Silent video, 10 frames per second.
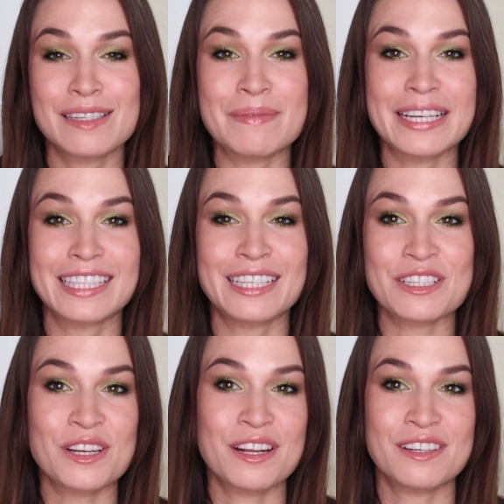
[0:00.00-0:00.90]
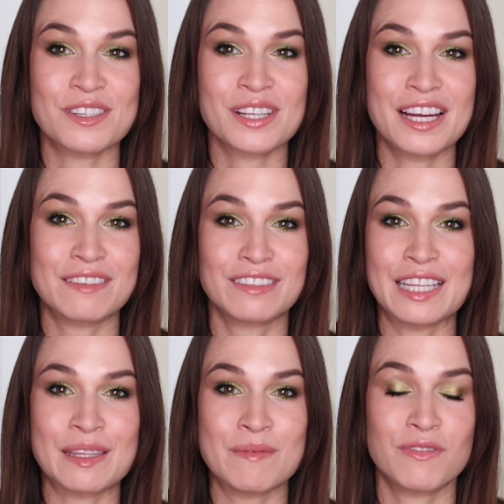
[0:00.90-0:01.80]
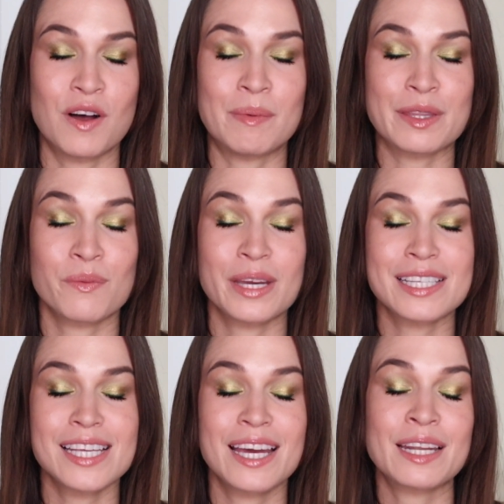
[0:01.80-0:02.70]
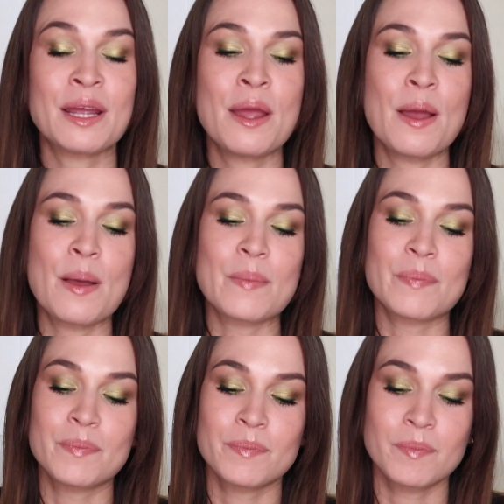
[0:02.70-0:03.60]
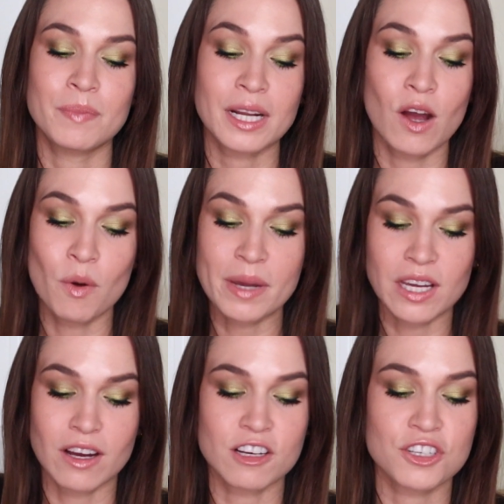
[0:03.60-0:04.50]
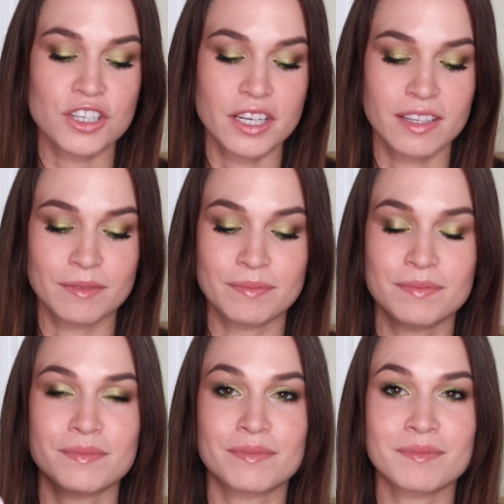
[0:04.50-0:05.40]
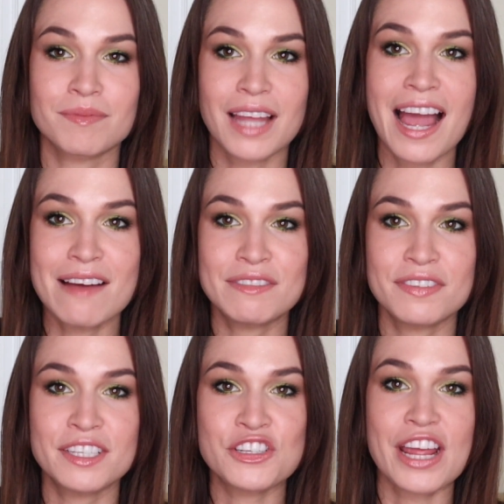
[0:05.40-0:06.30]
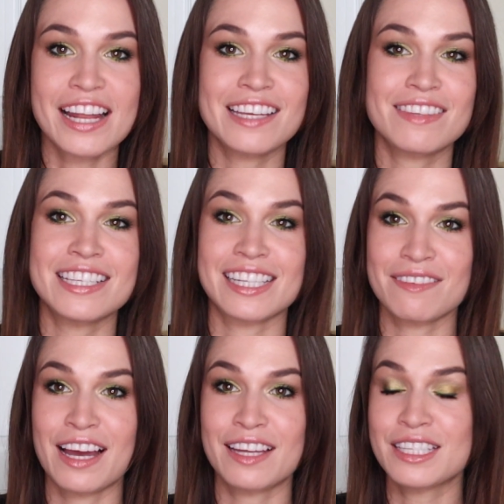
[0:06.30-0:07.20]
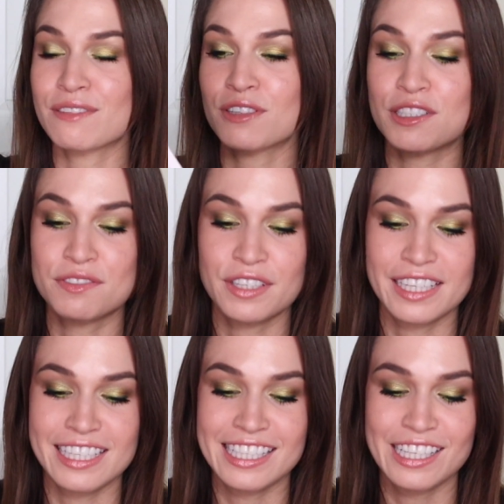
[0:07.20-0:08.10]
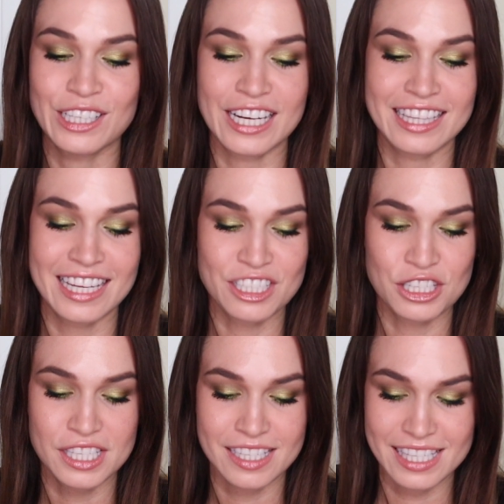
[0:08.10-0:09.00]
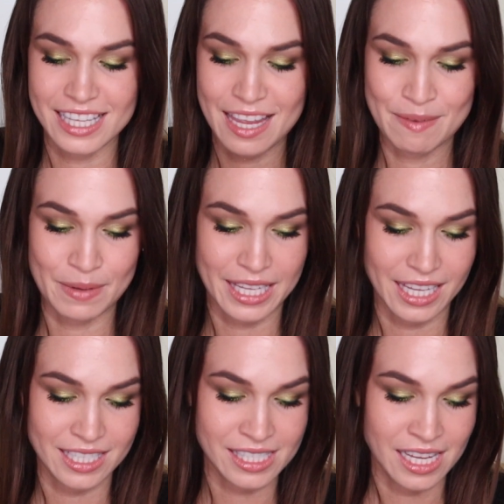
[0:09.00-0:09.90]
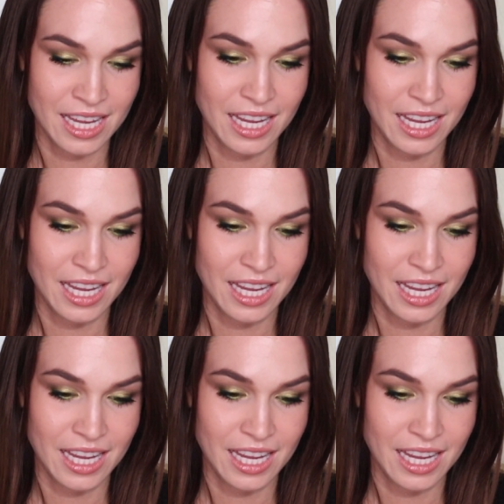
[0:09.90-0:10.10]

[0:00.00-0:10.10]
in my collection and just kind of let them fall by the wayside. But oh my gosh, I haven't finished any of these and I've had these for a freaking year, and that's just insane because